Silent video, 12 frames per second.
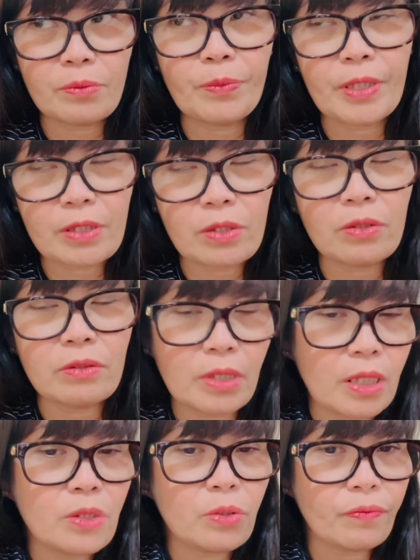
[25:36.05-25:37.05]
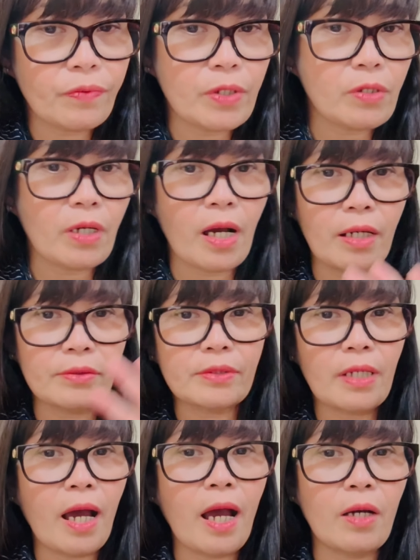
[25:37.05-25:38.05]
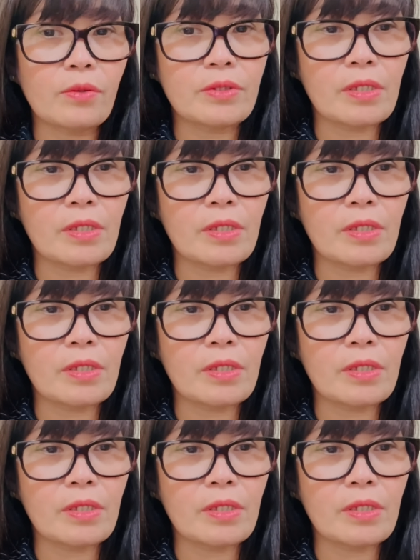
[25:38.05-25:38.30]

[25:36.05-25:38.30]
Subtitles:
but you need to figure out how